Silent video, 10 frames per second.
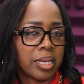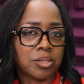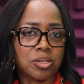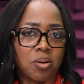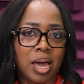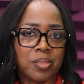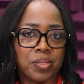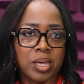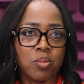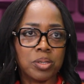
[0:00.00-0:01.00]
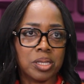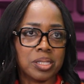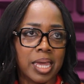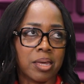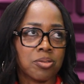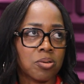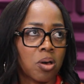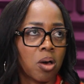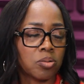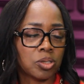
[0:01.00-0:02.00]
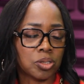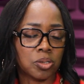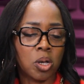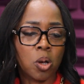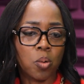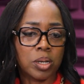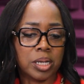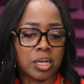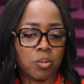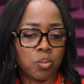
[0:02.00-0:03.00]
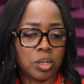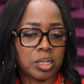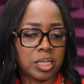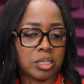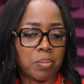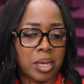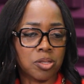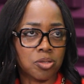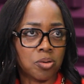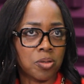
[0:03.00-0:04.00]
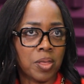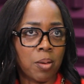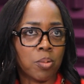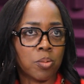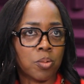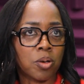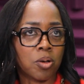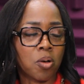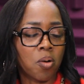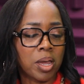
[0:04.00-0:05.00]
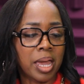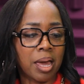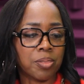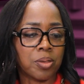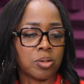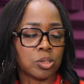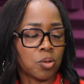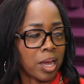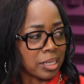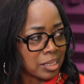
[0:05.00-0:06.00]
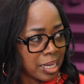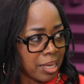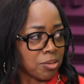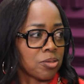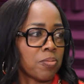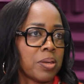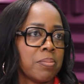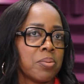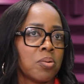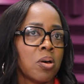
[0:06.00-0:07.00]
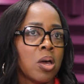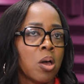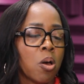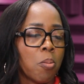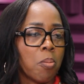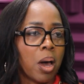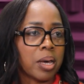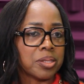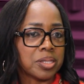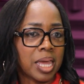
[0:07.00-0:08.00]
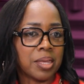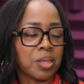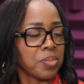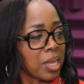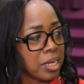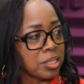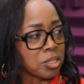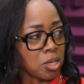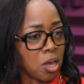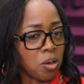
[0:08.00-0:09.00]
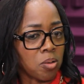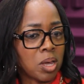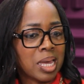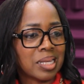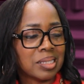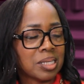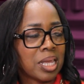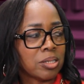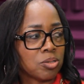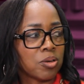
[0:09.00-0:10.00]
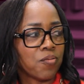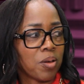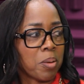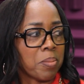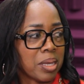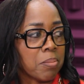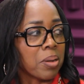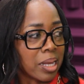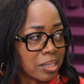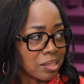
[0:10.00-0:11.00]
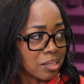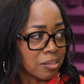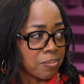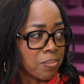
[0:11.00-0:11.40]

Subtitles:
And so I think with this council culture, we really need to make sure that when we're going out there trying to counsel people, saying that they need to go, did they do it from a mean place?